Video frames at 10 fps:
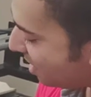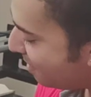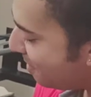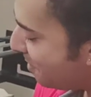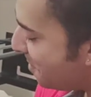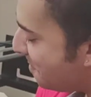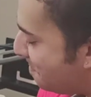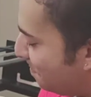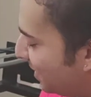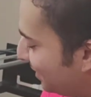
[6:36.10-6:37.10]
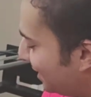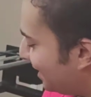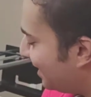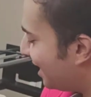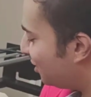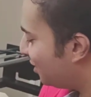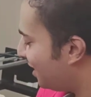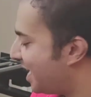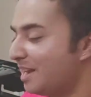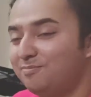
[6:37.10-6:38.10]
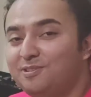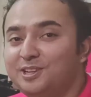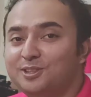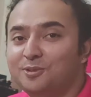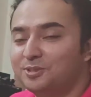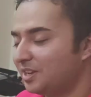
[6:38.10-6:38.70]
um, this is essentially helpful in those